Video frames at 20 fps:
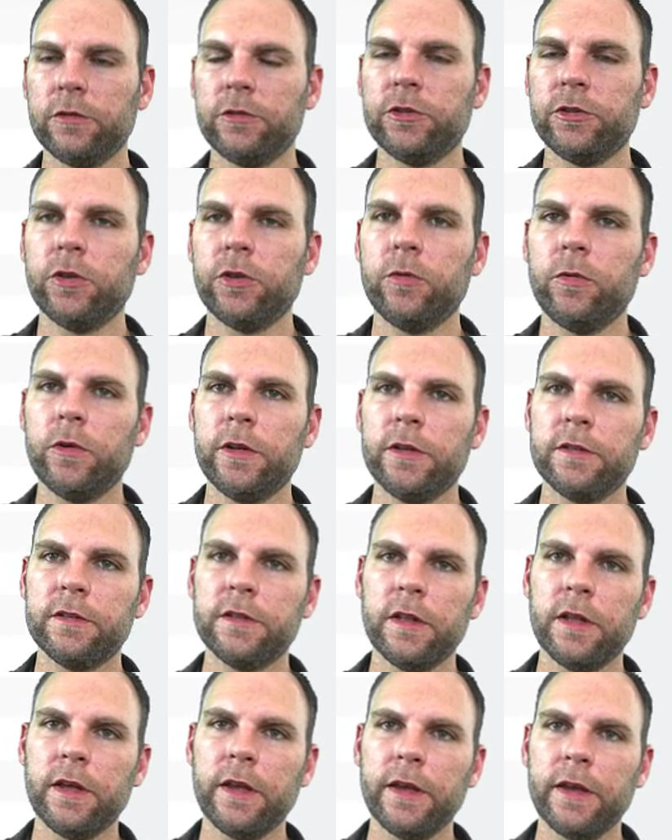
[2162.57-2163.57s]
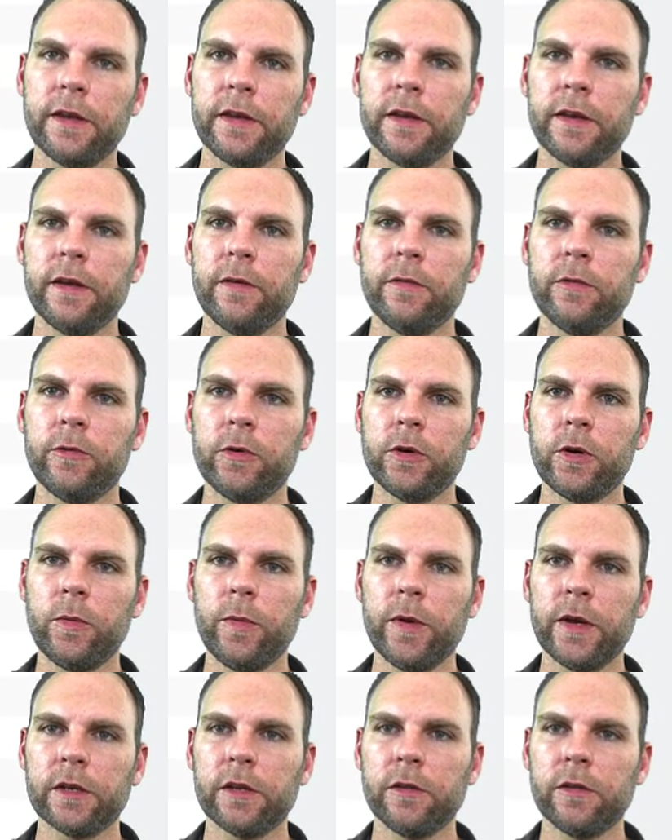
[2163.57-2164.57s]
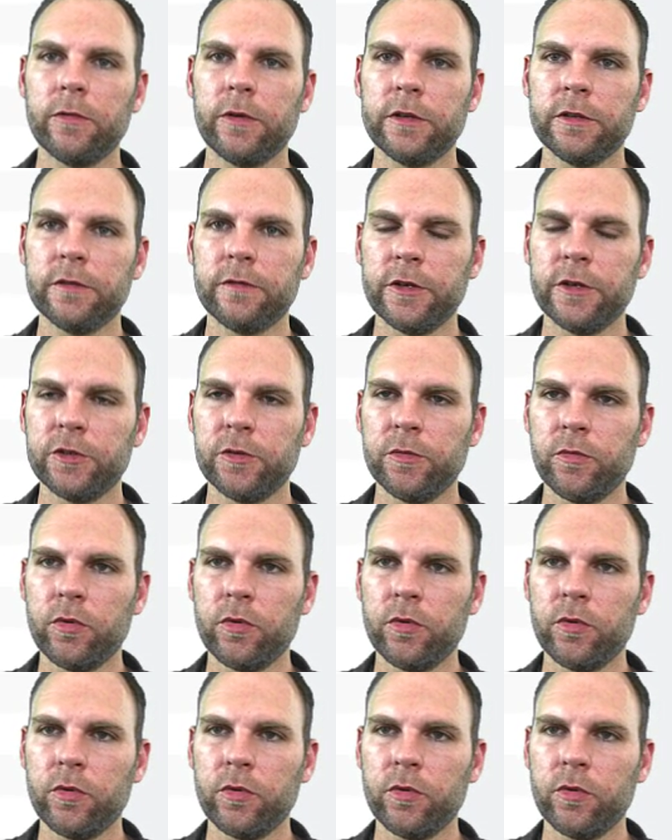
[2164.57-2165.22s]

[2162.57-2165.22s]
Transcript: show what it's like. We'll go back to the reservation